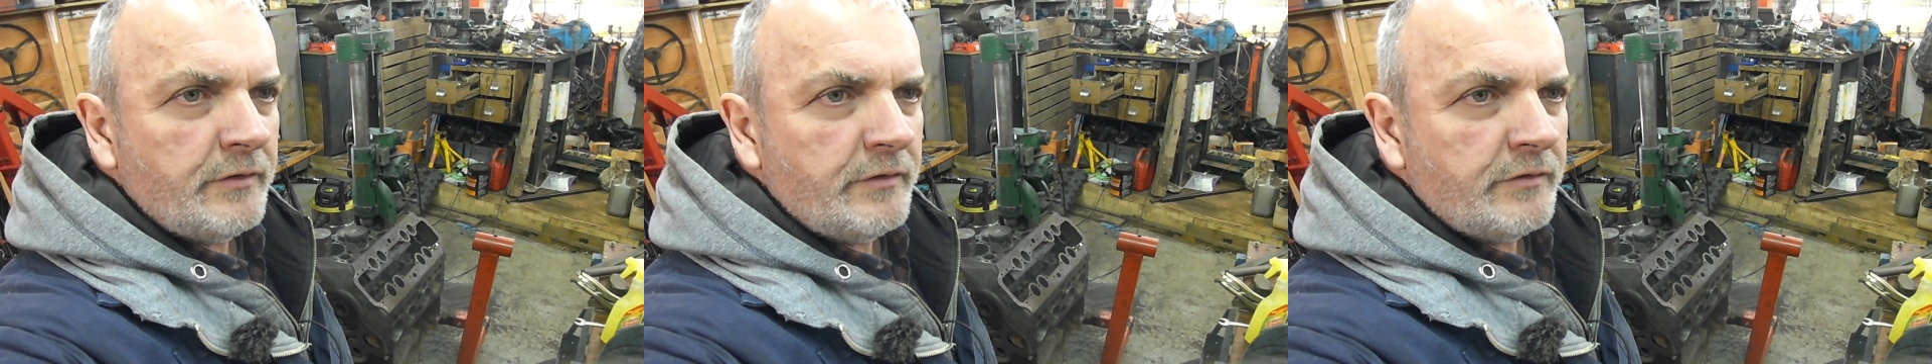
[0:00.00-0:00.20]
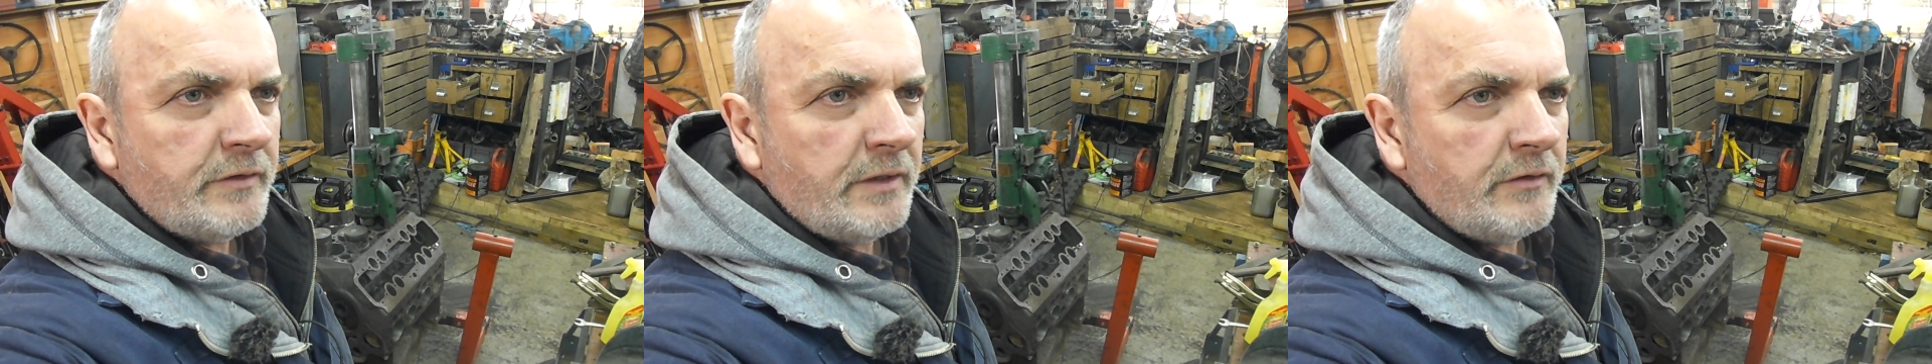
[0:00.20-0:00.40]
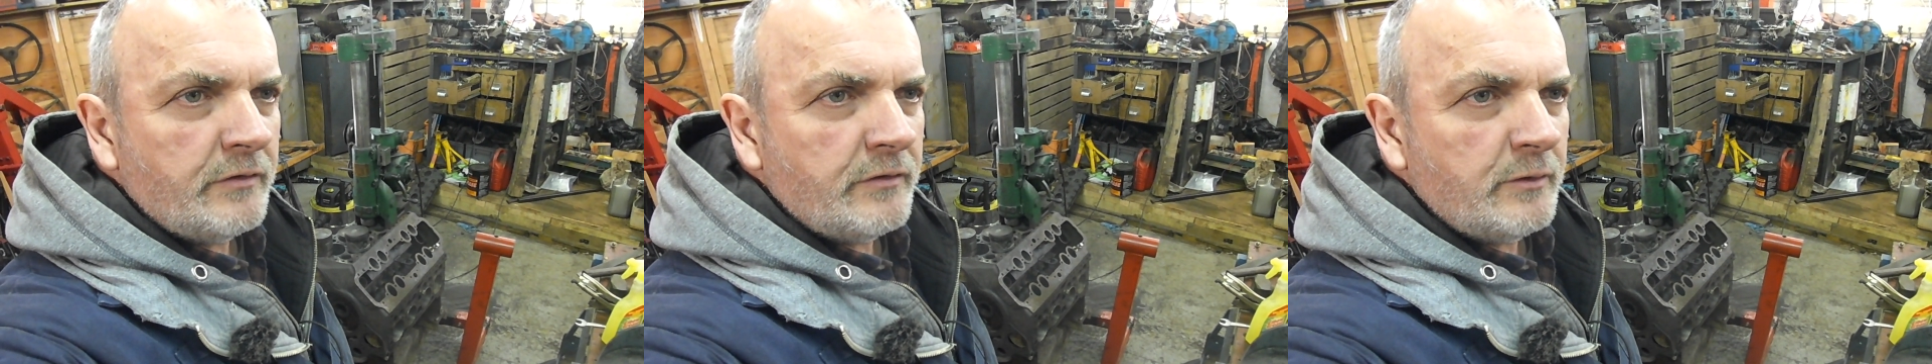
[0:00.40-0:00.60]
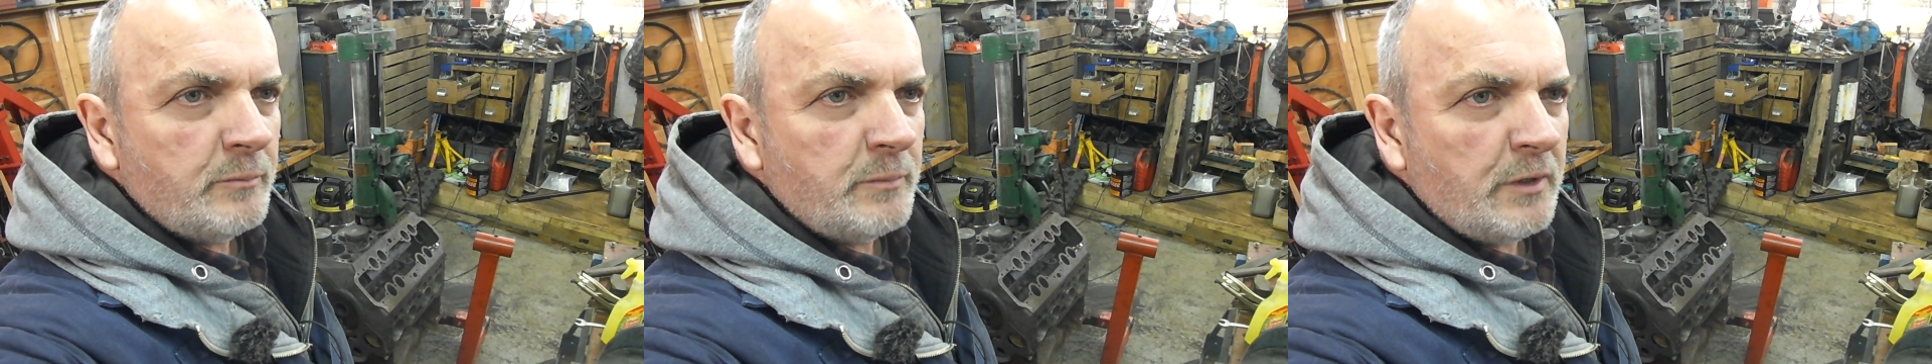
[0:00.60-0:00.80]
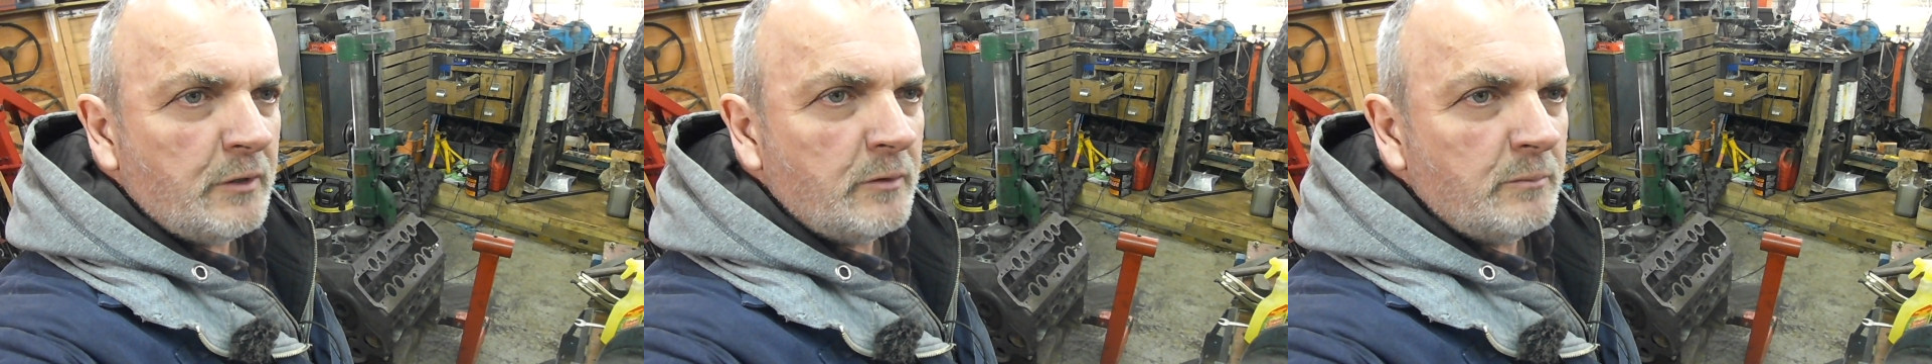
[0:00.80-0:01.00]
it stands at the
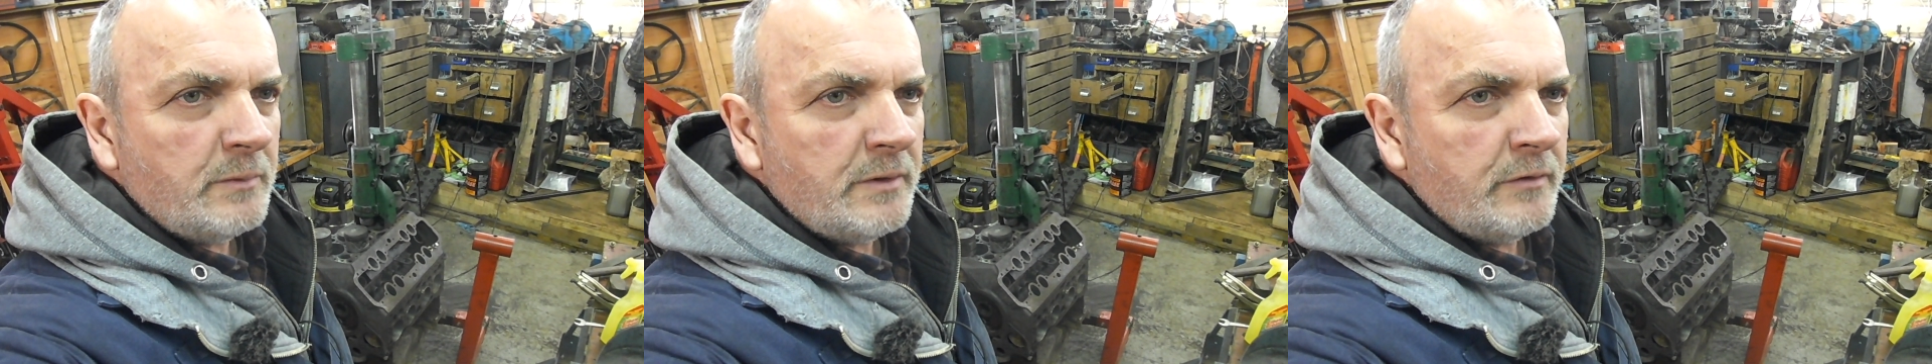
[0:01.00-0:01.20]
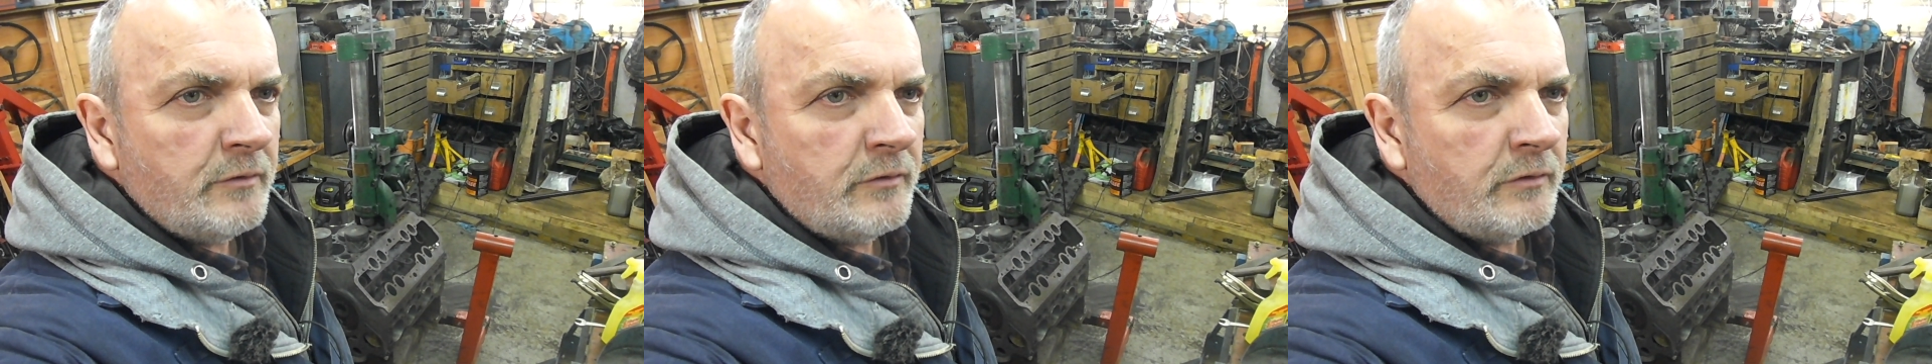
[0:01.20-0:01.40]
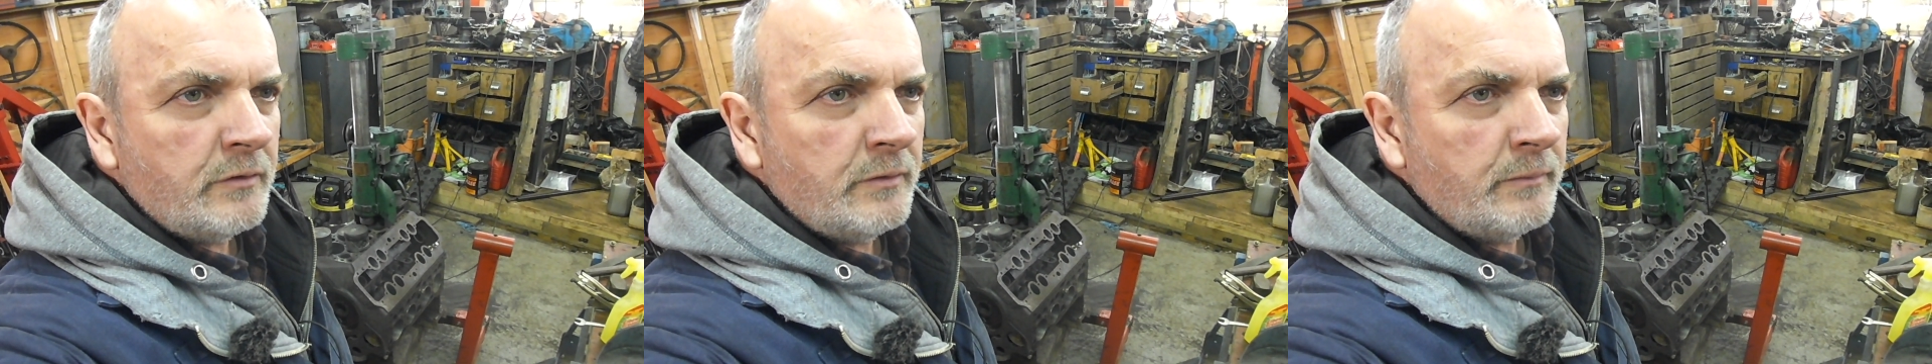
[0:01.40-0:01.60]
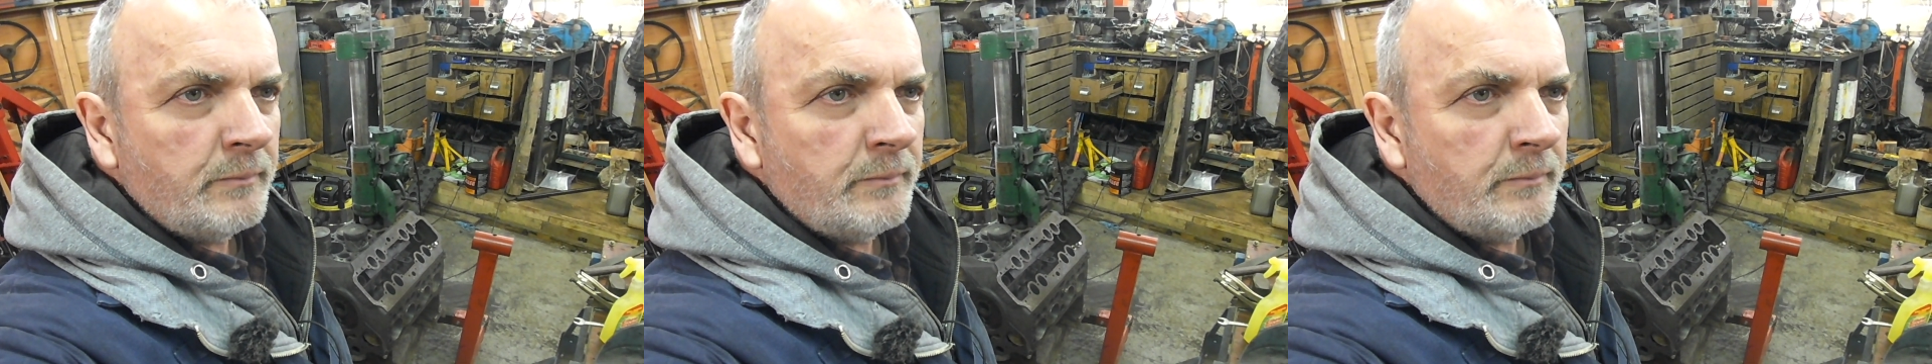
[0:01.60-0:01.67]
moment,